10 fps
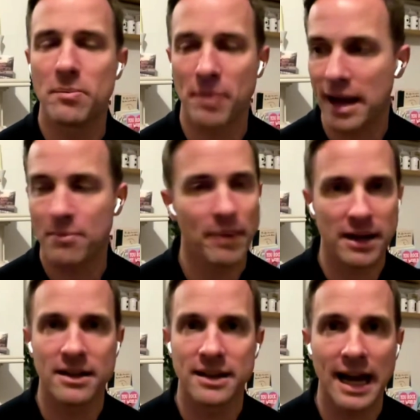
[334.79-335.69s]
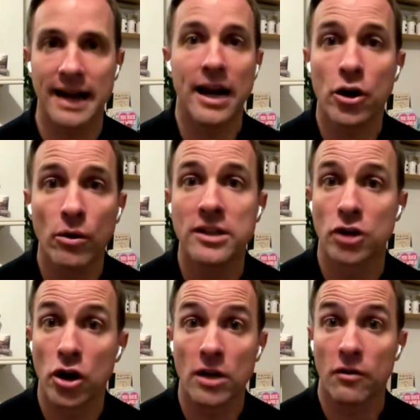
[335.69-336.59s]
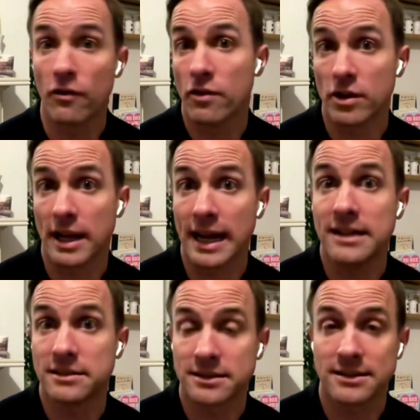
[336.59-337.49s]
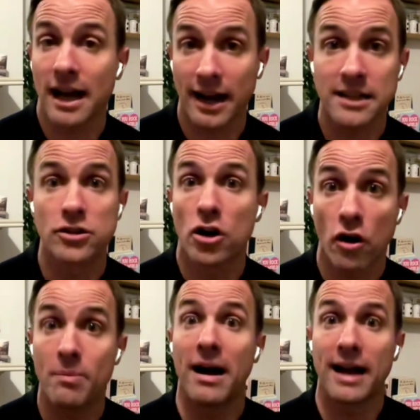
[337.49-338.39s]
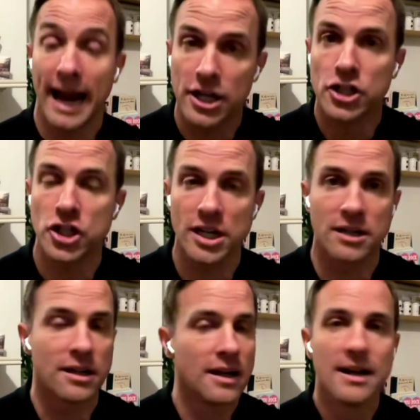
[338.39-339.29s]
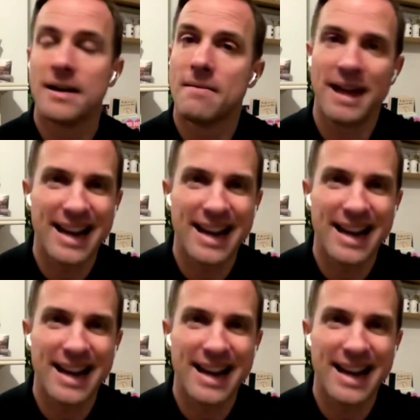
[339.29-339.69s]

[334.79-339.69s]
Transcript: And you should be playing better than that. And I know his style is a lot about energy and